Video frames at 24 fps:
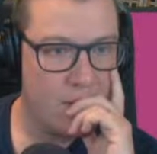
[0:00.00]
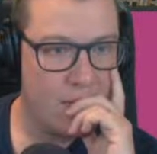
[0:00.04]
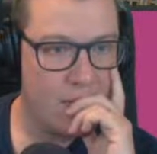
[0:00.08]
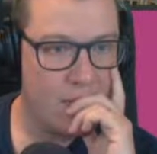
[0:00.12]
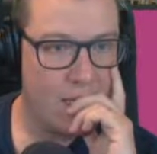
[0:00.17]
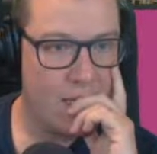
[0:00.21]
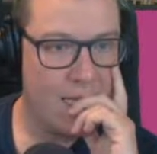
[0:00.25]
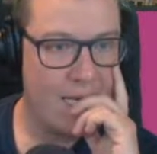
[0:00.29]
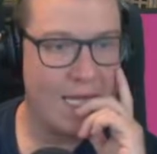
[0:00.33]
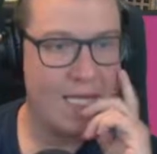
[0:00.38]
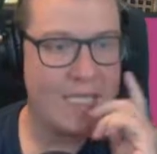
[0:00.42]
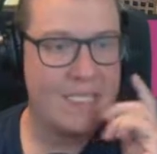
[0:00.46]

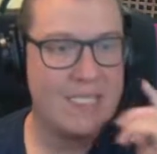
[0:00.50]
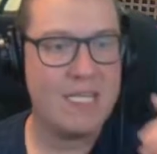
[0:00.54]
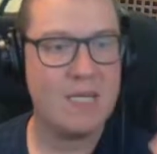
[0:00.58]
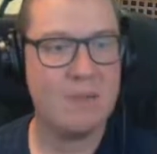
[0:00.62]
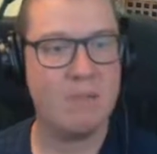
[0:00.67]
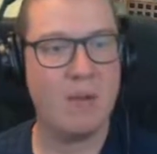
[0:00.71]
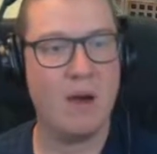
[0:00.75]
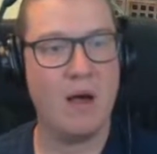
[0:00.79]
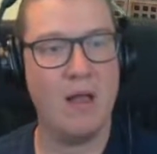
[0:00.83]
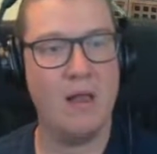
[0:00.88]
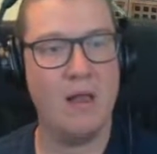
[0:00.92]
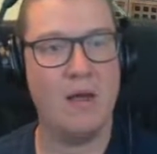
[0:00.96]
Atlantic
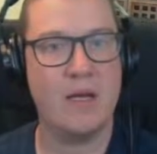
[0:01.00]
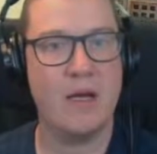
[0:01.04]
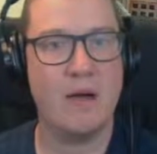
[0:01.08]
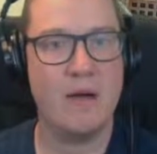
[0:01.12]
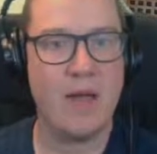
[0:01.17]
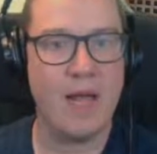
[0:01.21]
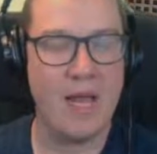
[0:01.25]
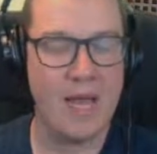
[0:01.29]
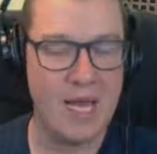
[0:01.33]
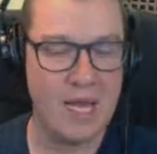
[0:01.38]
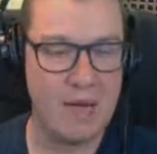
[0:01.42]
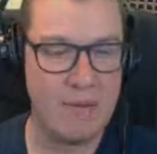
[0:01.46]
pollock.
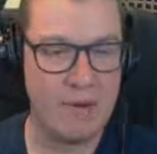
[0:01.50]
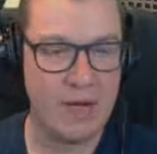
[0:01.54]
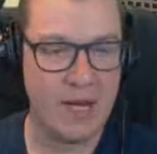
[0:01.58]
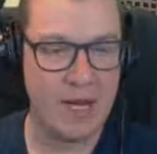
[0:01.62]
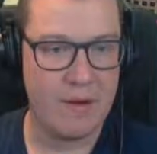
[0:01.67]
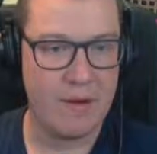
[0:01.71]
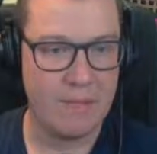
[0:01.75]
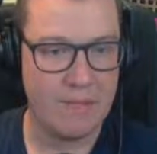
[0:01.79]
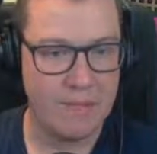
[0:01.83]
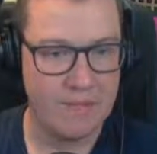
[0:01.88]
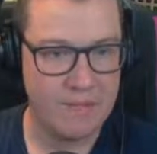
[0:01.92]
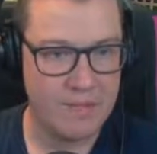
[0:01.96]
Okay, here we
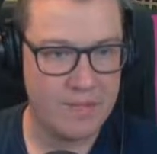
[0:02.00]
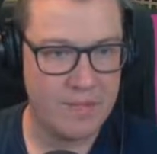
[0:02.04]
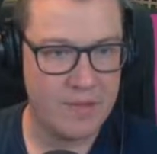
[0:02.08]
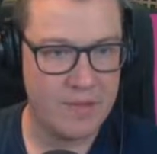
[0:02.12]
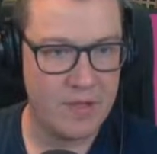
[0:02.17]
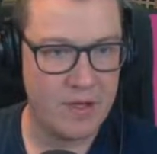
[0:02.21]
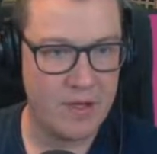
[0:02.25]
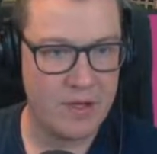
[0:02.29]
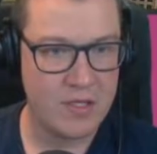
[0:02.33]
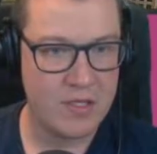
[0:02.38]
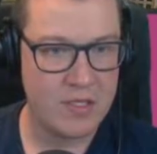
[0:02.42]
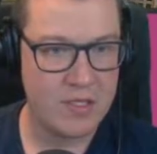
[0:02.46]
go.
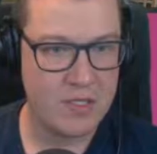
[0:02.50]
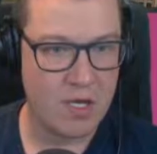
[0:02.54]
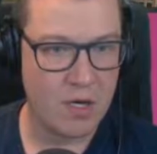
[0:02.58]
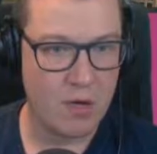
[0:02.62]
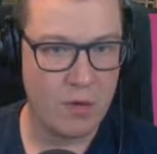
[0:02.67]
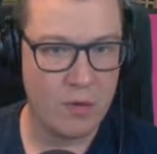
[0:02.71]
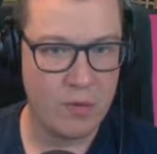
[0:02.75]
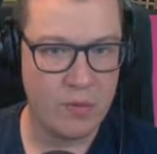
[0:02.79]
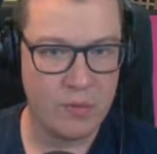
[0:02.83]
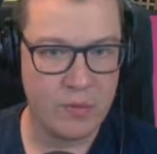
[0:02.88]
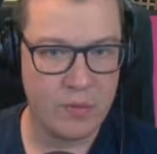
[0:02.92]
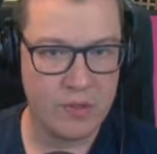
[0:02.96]
Nice
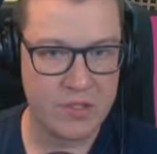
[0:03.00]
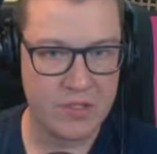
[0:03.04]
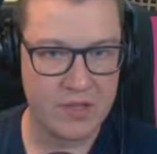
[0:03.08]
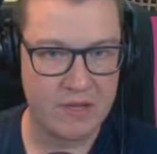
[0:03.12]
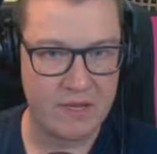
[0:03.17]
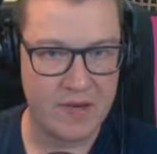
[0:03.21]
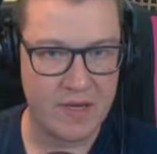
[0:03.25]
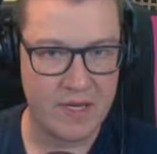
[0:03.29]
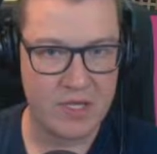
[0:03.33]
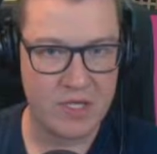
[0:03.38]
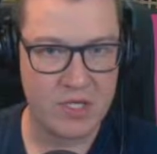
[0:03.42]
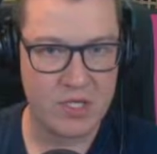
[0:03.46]
cold water
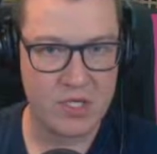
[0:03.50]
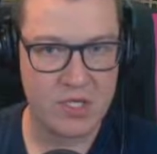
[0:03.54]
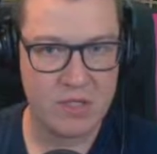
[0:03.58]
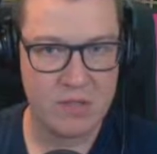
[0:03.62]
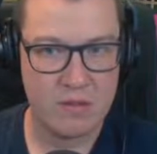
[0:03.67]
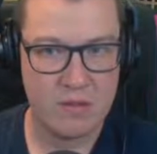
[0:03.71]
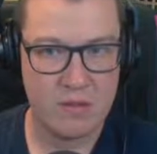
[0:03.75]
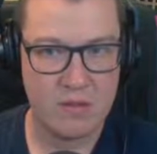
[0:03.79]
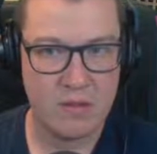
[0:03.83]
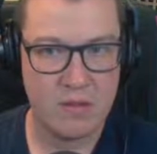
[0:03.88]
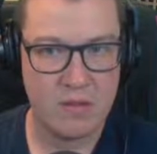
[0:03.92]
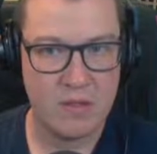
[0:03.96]
fish
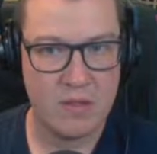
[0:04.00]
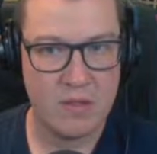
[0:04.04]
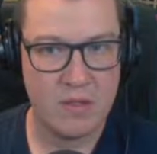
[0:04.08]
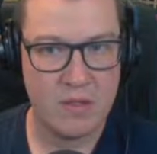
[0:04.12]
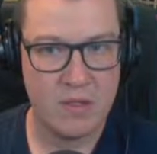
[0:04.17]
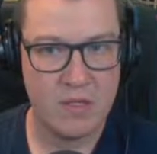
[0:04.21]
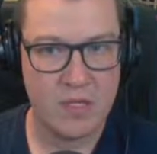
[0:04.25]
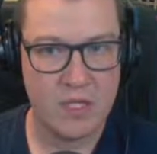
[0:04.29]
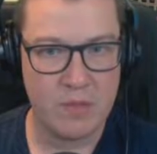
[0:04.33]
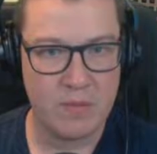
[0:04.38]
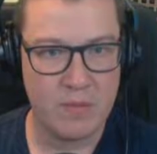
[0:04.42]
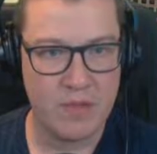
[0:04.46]

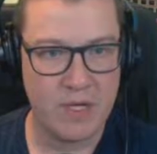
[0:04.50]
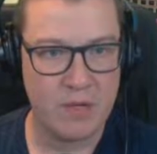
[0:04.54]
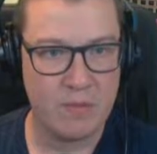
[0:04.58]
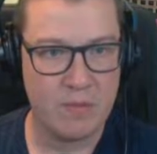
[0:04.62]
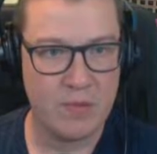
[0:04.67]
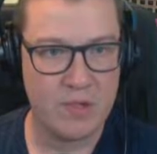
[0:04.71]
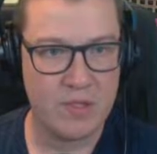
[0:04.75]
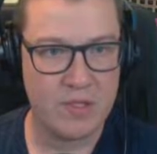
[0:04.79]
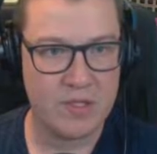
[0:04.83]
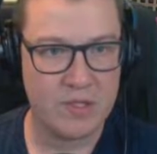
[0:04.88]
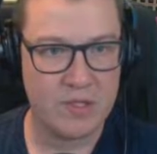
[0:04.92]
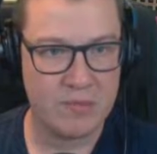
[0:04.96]
that we can
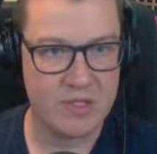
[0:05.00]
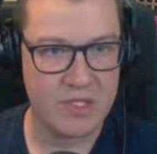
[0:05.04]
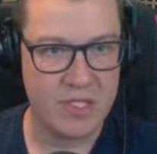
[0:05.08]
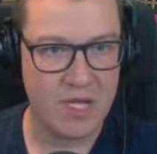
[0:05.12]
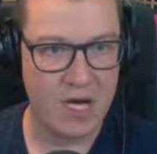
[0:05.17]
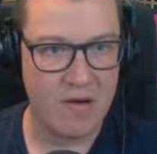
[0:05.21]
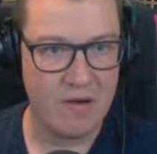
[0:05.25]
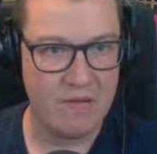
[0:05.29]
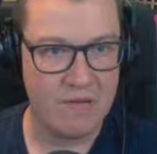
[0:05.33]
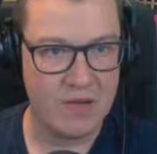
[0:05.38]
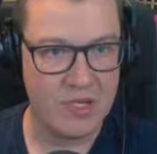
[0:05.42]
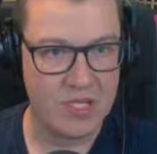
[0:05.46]
put some
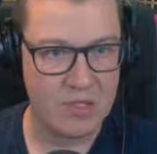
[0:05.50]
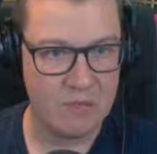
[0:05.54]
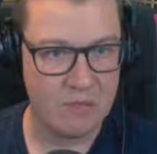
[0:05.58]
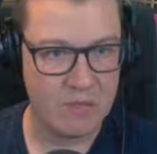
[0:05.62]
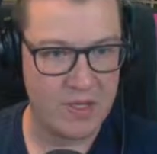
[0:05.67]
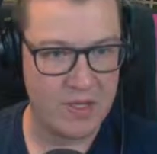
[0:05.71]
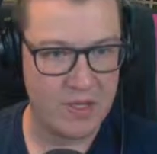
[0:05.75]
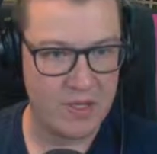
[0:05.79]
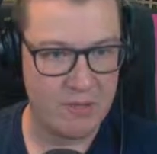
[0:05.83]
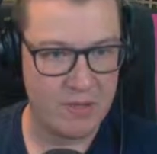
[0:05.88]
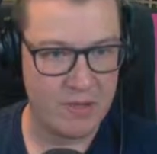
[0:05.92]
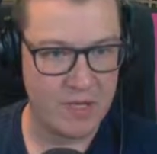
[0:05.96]
starfish in
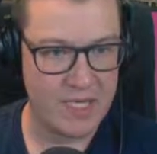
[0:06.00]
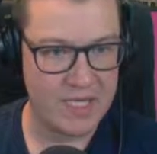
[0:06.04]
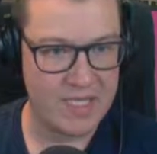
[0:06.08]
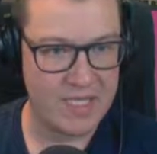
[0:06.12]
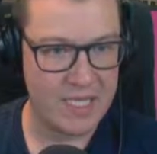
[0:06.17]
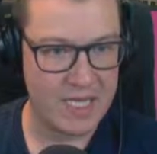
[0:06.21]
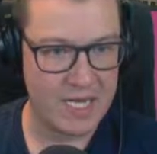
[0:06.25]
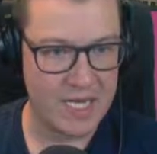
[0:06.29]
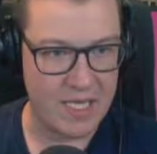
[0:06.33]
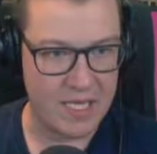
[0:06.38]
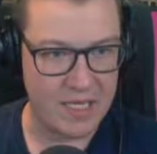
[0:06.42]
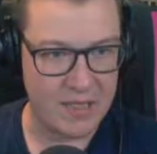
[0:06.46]
with them, unless
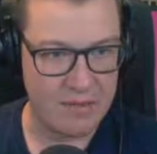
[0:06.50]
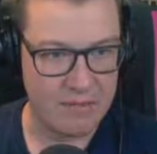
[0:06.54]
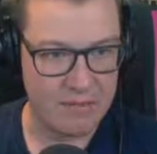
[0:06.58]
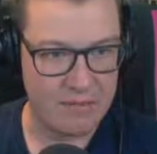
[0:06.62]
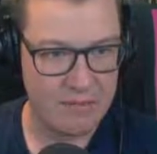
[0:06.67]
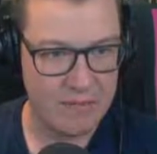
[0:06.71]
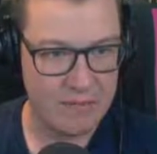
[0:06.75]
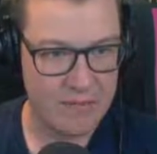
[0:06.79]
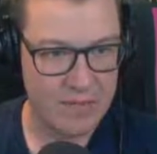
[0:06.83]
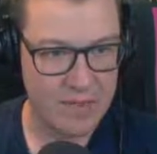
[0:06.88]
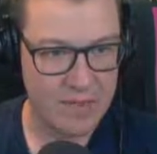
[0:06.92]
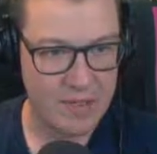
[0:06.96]
they eat them.
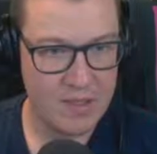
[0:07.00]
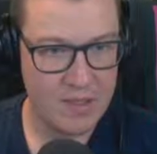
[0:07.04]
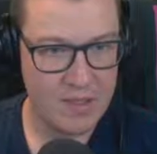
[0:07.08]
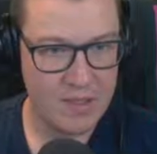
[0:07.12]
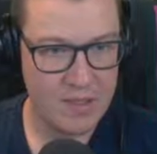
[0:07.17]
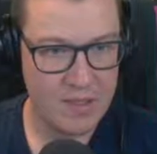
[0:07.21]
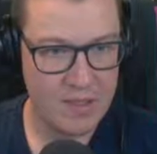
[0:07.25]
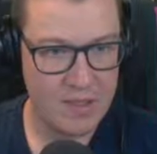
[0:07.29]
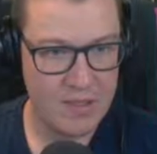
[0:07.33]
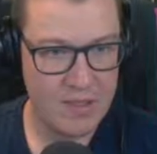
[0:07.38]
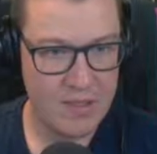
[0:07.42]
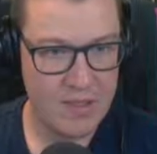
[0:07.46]

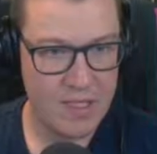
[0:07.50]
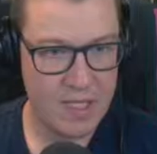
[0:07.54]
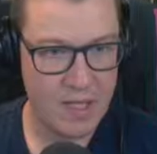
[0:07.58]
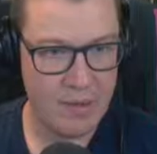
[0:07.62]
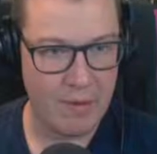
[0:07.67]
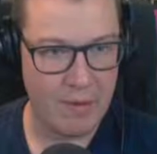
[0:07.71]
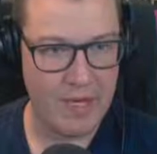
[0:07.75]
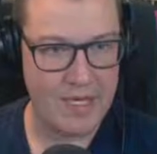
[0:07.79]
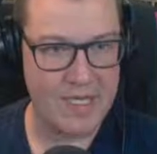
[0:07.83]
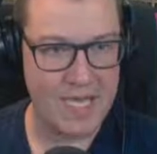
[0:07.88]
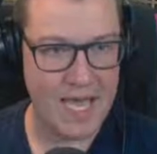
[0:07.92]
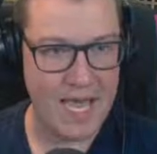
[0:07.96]
They
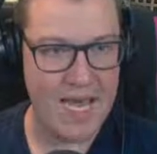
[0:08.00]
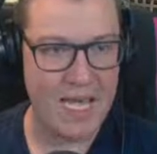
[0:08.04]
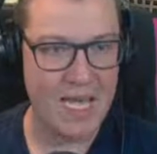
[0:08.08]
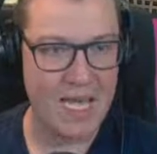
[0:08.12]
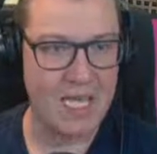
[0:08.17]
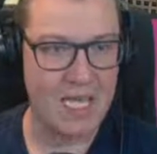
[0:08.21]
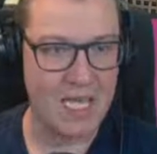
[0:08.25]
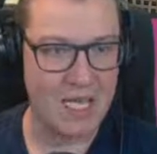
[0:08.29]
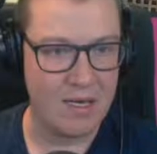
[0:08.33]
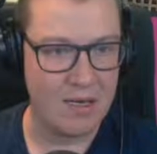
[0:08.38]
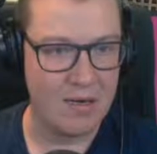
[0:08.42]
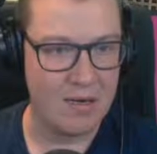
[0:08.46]
will eat
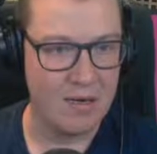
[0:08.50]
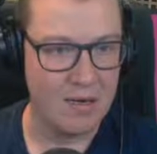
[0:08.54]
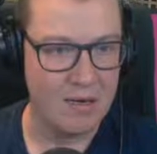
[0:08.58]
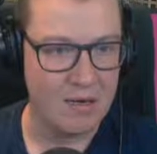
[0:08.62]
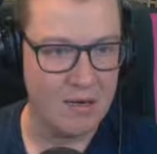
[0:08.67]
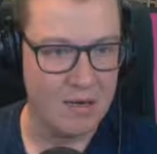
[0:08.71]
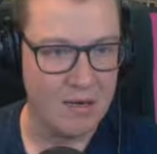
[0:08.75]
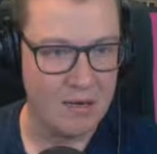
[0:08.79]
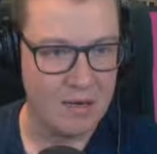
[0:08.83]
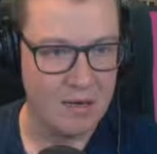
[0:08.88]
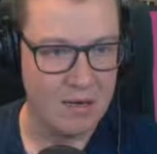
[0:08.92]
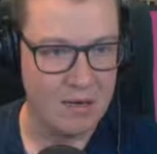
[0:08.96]
anything
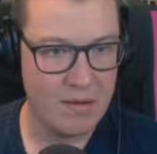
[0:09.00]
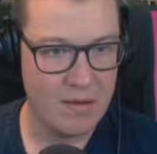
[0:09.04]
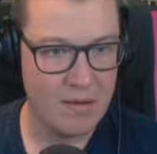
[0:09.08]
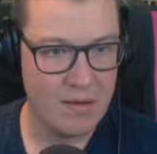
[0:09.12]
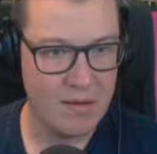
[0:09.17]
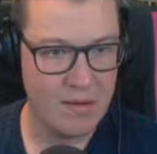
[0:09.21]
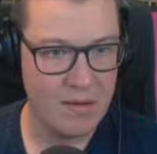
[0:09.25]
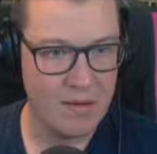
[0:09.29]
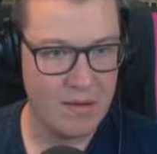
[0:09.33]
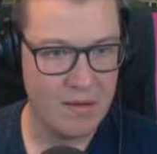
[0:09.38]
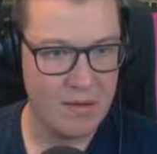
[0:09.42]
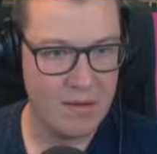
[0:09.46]

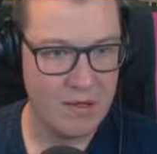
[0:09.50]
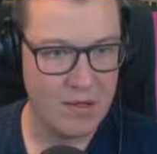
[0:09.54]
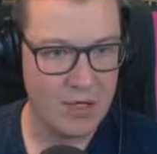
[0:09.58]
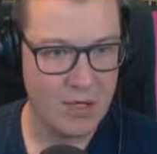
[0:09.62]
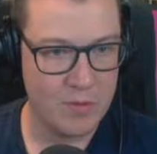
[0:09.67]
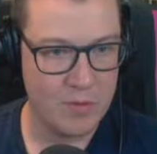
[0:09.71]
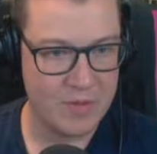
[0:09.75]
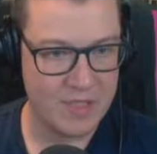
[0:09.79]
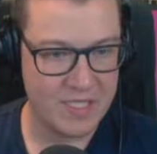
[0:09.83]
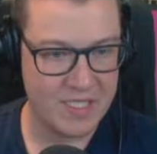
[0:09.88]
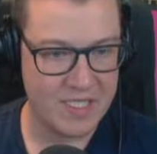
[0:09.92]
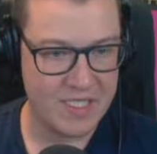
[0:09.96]

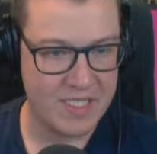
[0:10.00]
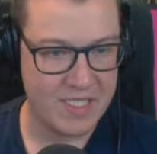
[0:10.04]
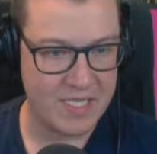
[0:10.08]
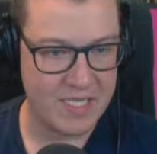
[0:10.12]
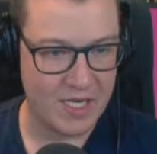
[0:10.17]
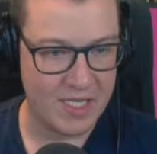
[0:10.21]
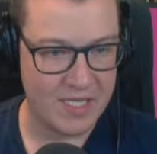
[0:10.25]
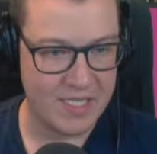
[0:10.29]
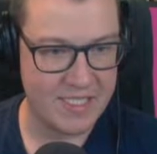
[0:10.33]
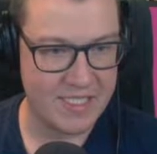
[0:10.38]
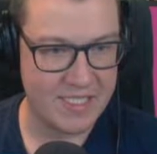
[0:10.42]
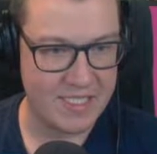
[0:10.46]
up to
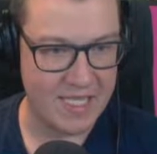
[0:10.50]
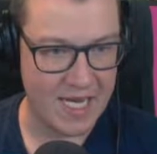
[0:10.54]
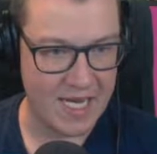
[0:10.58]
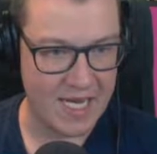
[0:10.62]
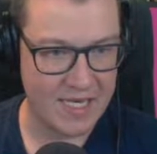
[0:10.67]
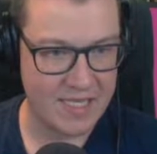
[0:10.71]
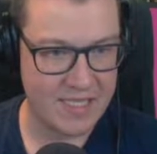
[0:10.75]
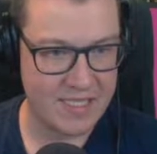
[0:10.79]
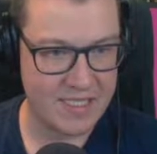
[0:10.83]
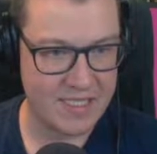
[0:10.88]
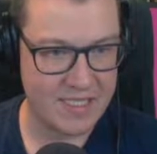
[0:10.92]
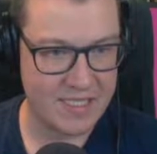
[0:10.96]
size
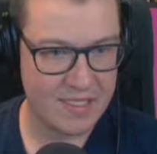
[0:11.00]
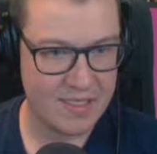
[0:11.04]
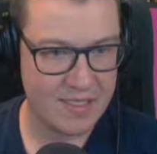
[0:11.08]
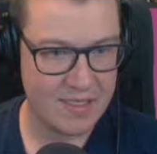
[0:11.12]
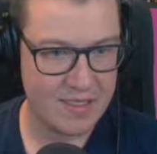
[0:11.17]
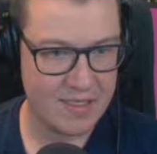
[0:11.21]
6.